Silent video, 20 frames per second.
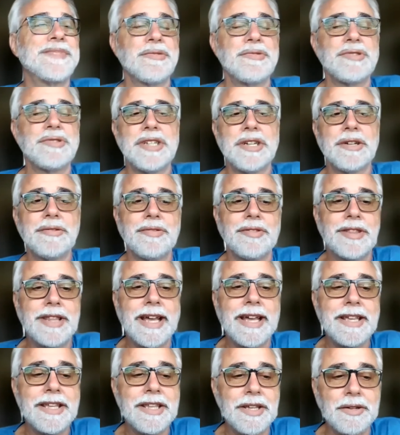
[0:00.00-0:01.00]
Um,
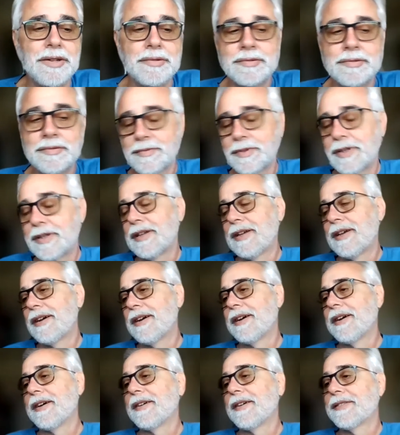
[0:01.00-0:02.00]
so Joan, thank
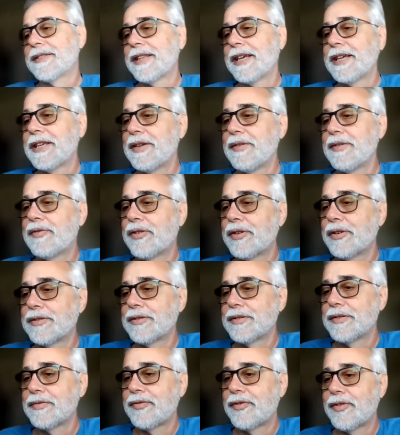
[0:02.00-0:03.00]
you,
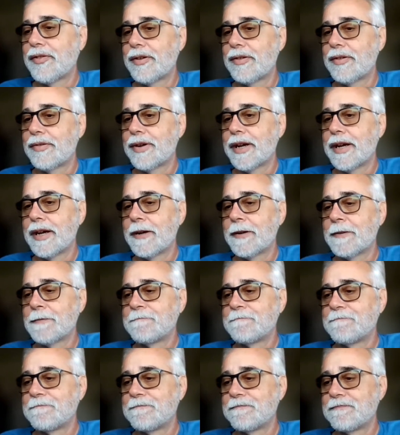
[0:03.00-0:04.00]
thank you for
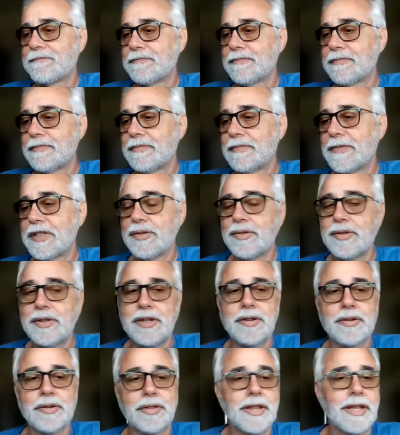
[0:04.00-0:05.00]
for
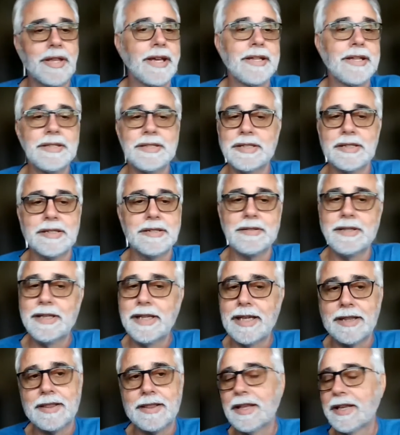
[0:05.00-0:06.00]
doing your
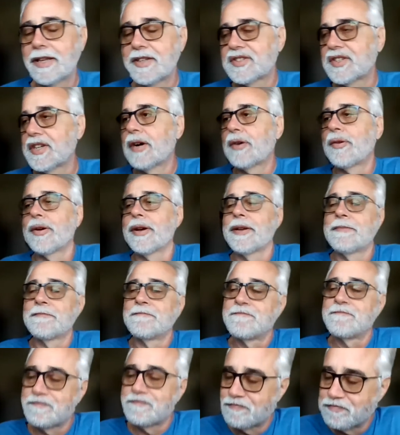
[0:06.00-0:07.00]
thing to get
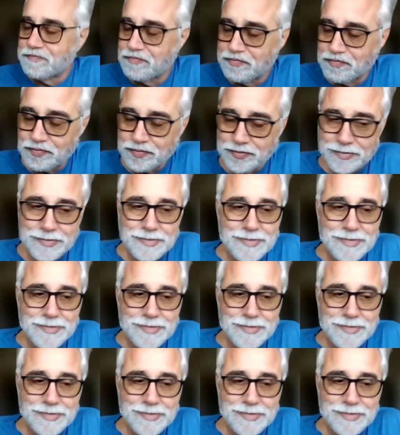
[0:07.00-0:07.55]
things going.